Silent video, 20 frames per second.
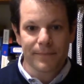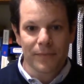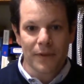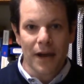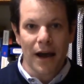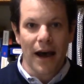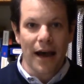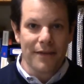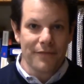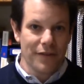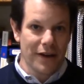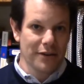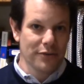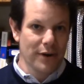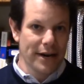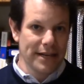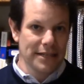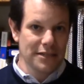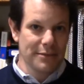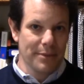I find
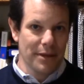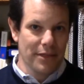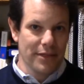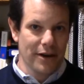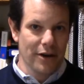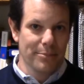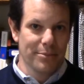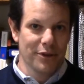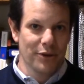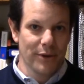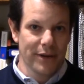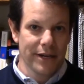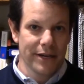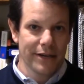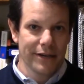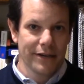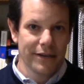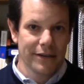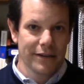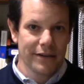writing to be therapeutic
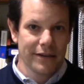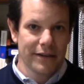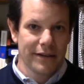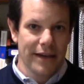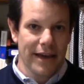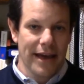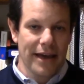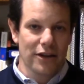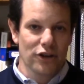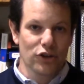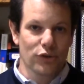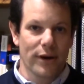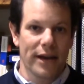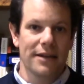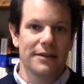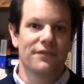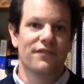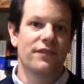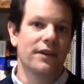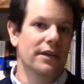and a great
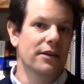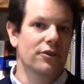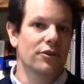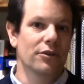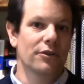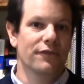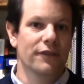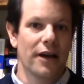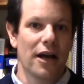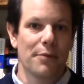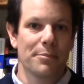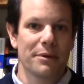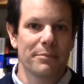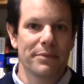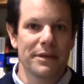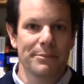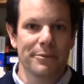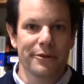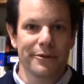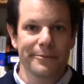vehicle for helping
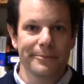people.